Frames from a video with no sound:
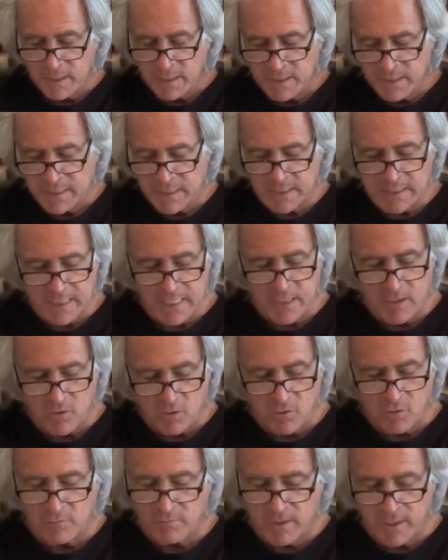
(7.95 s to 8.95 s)
since I
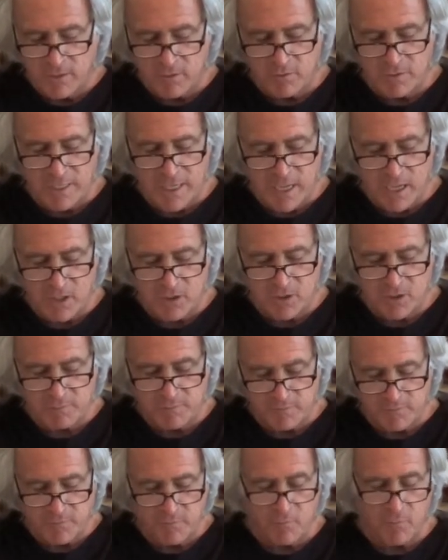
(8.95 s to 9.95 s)
owned my own house
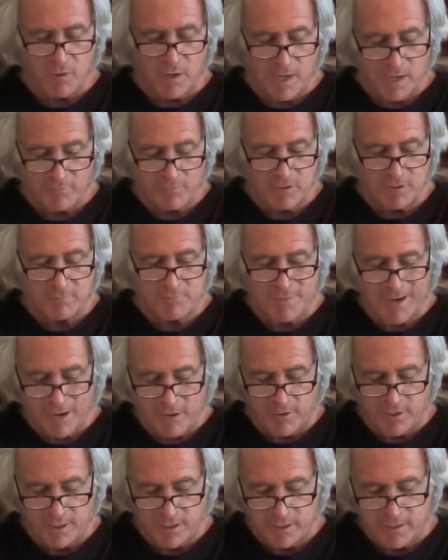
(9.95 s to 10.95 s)
before I was
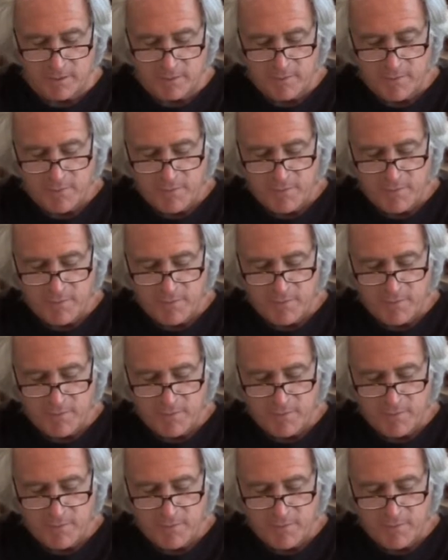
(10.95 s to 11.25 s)
married.